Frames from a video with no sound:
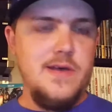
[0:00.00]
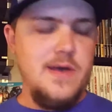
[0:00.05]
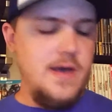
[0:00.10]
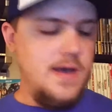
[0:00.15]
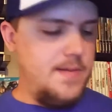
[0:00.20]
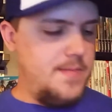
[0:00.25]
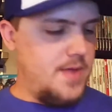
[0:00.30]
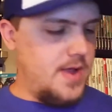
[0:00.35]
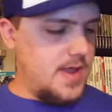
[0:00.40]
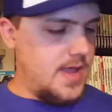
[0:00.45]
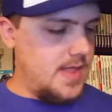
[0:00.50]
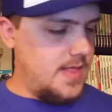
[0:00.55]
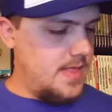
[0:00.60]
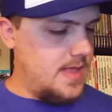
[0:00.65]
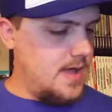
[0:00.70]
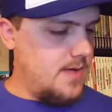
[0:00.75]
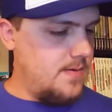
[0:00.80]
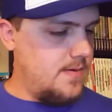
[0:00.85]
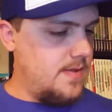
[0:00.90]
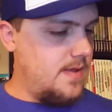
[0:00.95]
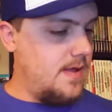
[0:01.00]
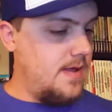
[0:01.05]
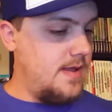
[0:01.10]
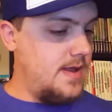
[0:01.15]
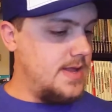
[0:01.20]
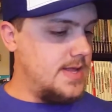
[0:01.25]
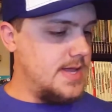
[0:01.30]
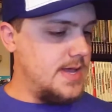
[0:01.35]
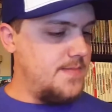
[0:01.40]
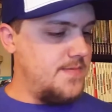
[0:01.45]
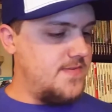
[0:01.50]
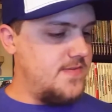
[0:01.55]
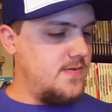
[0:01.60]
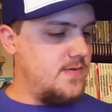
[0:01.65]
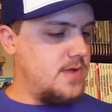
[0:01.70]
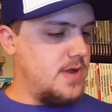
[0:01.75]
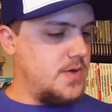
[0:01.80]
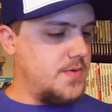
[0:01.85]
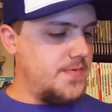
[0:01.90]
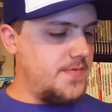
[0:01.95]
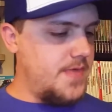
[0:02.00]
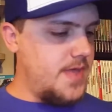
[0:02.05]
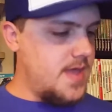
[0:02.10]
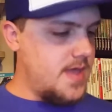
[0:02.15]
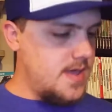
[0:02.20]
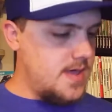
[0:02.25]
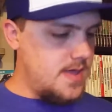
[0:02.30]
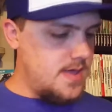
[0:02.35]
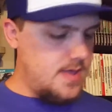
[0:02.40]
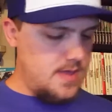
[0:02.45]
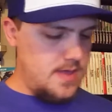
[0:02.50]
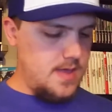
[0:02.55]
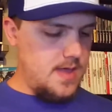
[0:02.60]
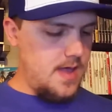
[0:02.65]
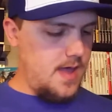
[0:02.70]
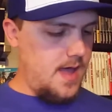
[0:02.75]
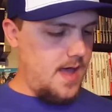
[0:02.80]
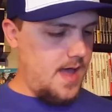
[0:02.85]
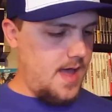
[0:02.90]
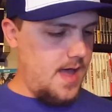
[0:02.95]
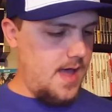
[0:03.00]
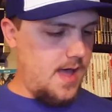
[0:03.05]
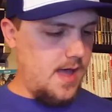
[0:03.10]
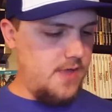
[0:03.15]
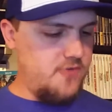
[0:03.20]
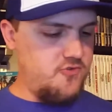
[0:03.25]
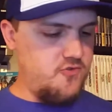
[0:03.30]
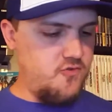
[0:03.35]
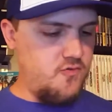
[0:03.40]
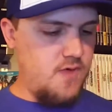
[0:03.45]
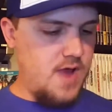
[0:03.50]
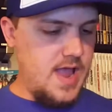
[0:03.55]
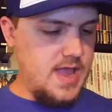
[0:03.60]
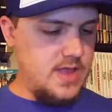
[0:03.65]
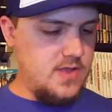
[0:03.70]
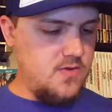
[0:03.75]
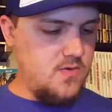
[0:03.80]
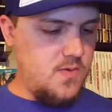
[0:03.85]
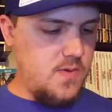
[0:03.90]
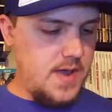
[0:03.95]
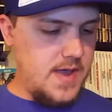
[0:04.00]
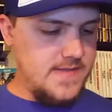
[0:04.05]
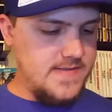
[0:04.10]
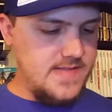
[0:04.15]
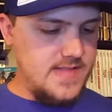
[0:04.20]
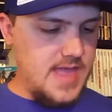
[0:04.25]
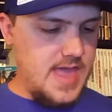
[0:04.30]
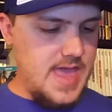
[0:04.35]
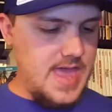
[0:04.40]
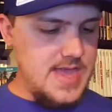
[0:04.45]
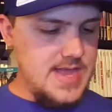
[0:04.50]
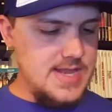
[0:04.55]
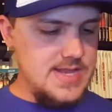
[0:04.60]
I'm not getting that one anytime soon, I don't think. Dragon Quest 8.